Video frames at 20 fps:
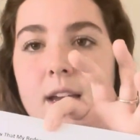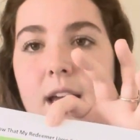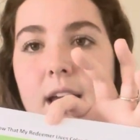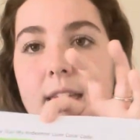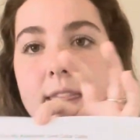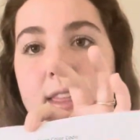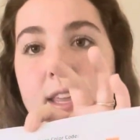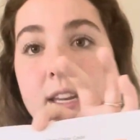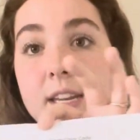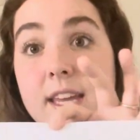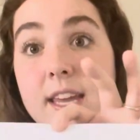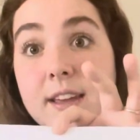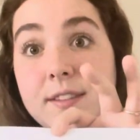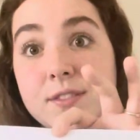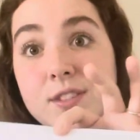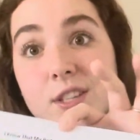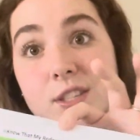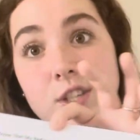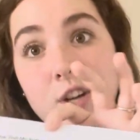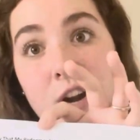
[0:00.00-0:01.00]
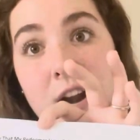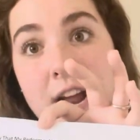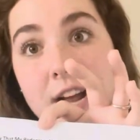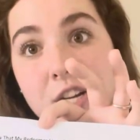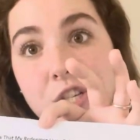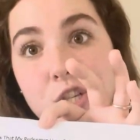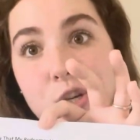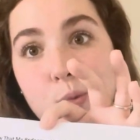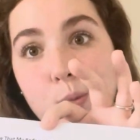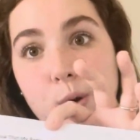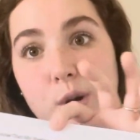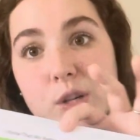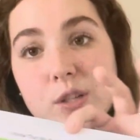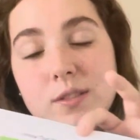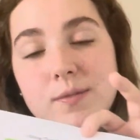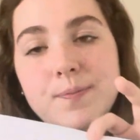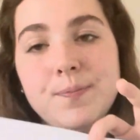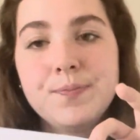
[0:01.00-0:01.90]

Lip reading: and then gives is our action word.